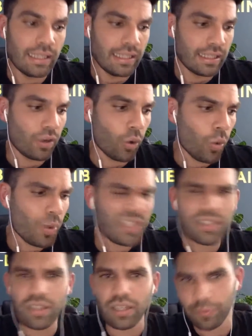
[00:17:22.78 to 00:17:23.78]
always
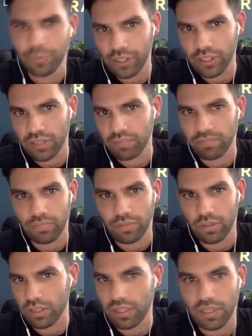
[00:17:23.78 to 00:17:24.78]
starts with just
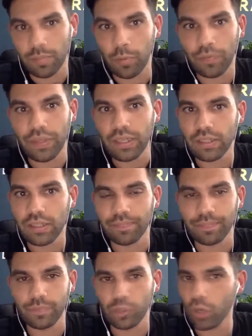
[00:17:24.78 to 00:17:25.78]
the simple things.
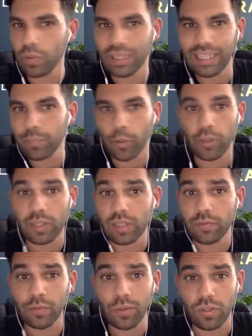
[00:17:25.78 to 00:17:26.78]
Don't eat processed
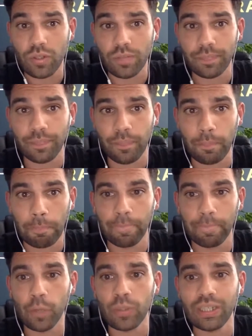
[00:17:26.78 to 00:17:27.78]
foods.
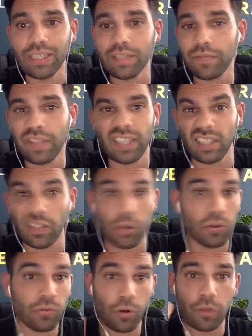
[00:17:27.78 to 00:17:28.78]
Don't eat things that
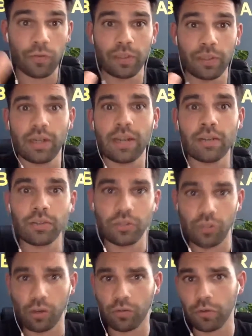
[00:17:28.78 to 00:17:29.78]
don't grow from the ground, or
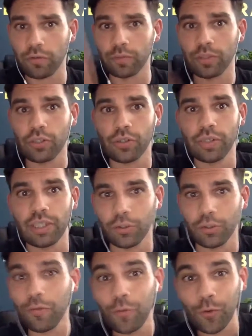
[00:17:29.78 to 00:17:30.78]
don't grow from the trees, or
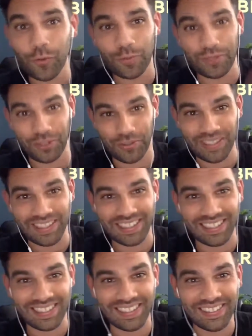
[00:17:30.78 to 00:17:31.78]
don't fall from the trees,
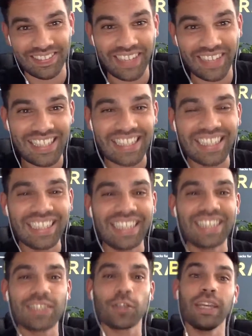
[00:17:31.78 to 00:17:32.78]
right?
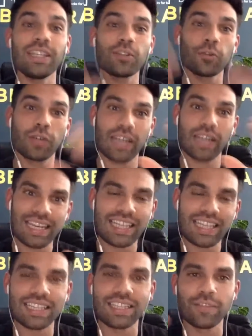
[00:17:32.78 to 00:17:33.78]
So eat
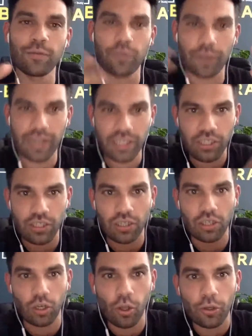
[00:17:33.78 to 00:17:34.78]
organic, fresh,
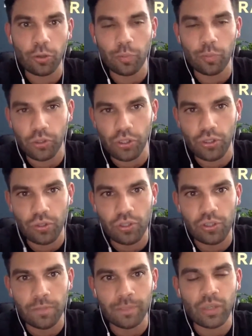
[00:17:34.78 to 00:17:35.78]
local
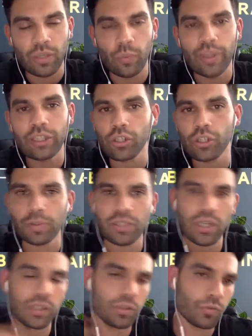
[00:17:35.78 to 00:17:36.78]
produce. When the shops
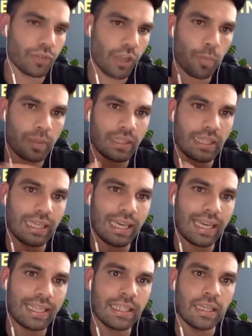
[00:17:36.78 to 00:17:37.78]
start to reopen
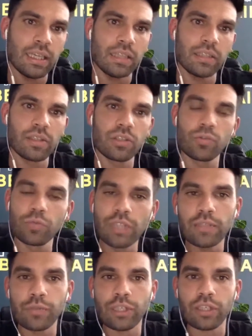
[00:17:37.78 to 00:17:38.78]
again, there's really,
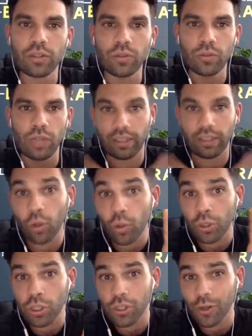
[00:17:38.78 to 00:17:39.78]
really cool like corner
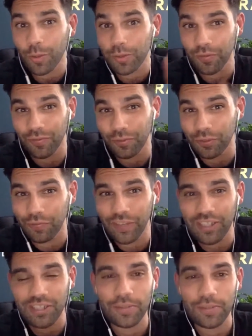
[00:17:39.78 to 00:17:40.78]
shops with all the
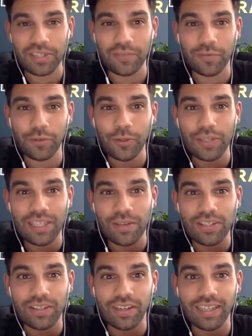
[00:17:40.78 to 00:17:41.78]
vegetables and the fruits
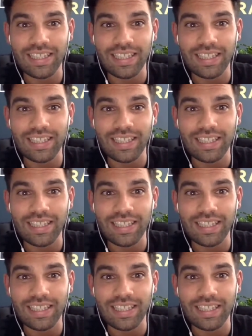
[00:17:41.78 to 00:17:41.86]
outside.